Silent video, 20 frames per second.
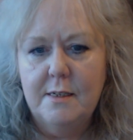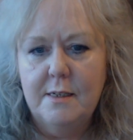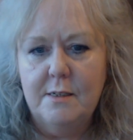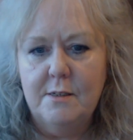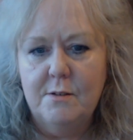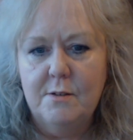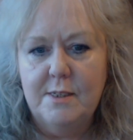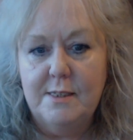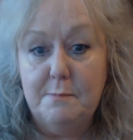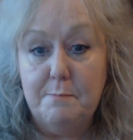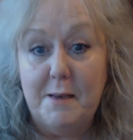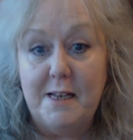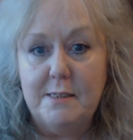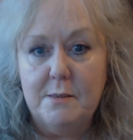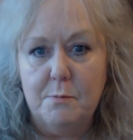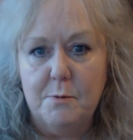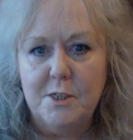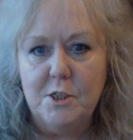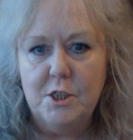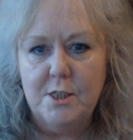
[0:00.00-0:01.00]
you know, his
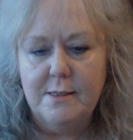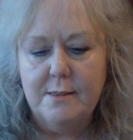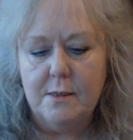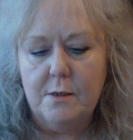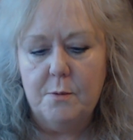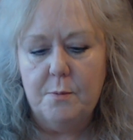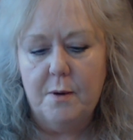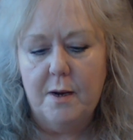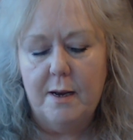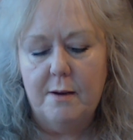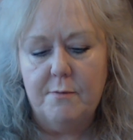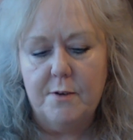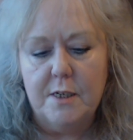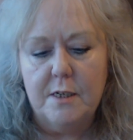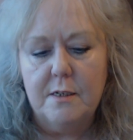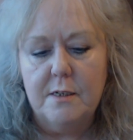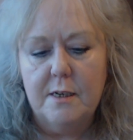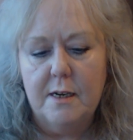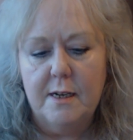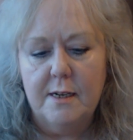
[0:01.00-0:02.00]
best wishes or
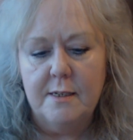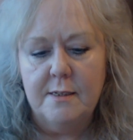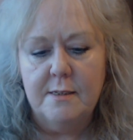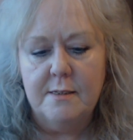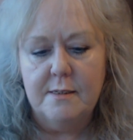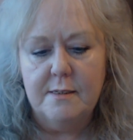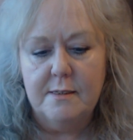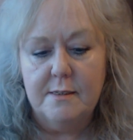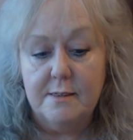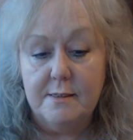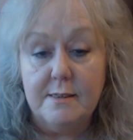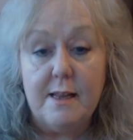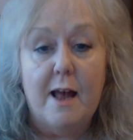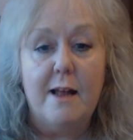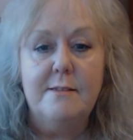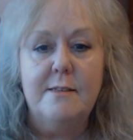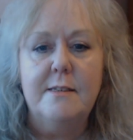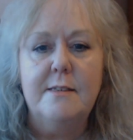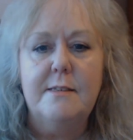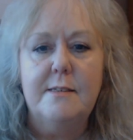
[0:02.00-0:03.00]
whatever, and the
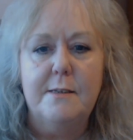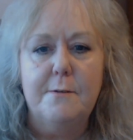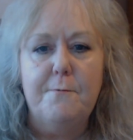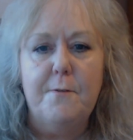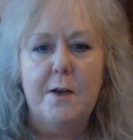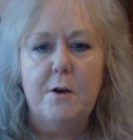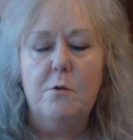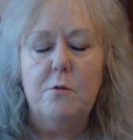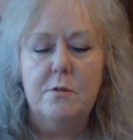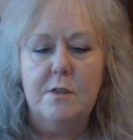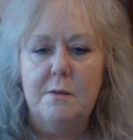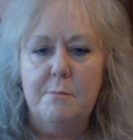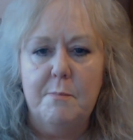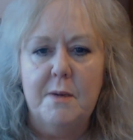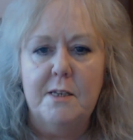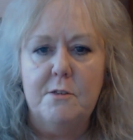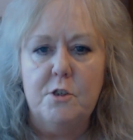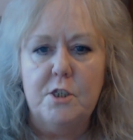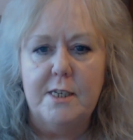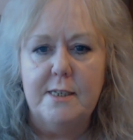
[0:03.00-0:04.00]
sadness he felt that
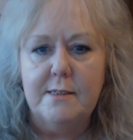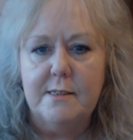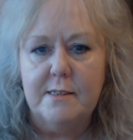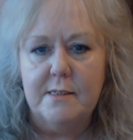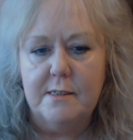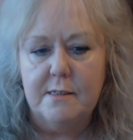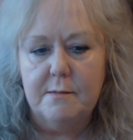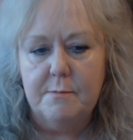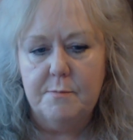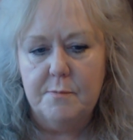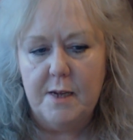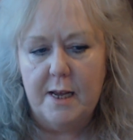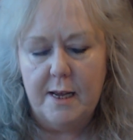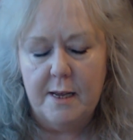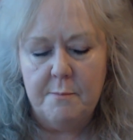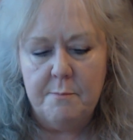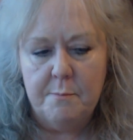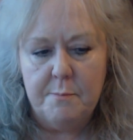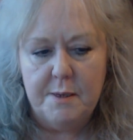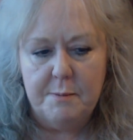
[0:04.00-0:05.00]
Manchester
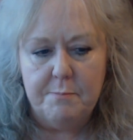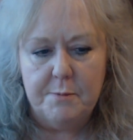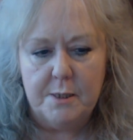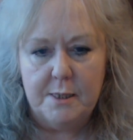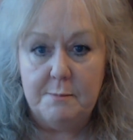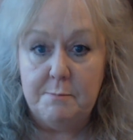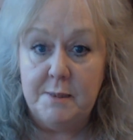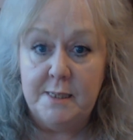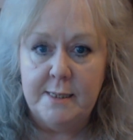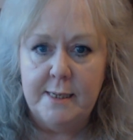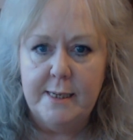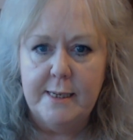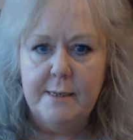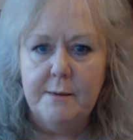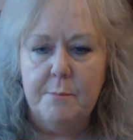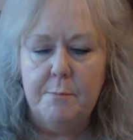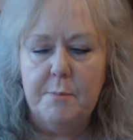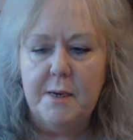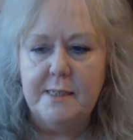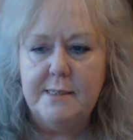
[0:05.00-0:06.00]
um, people had been
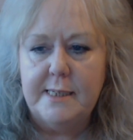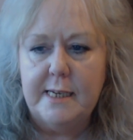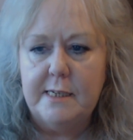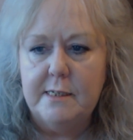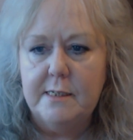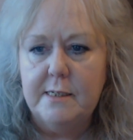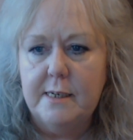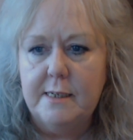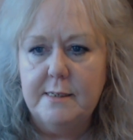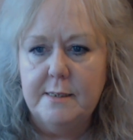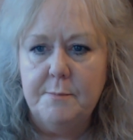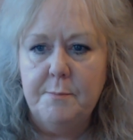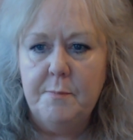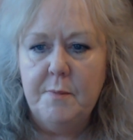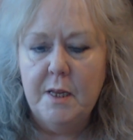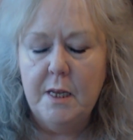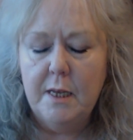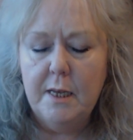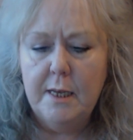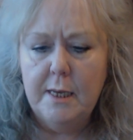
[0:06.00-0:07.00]
hit by
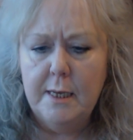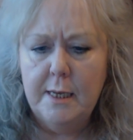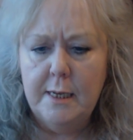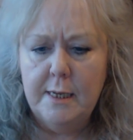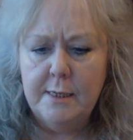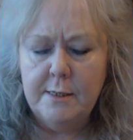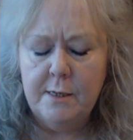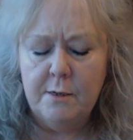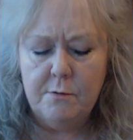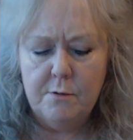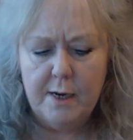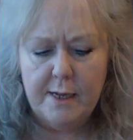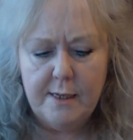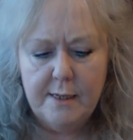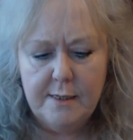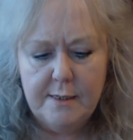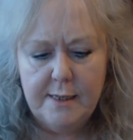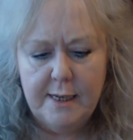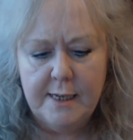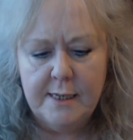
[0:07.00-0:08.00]
terrorism. Now, right
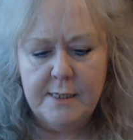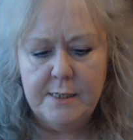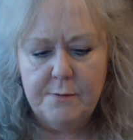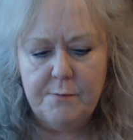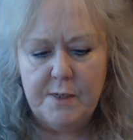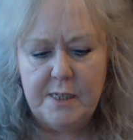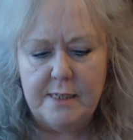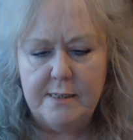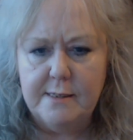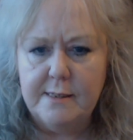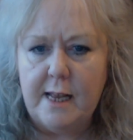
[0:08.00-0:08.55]
at the end of it, he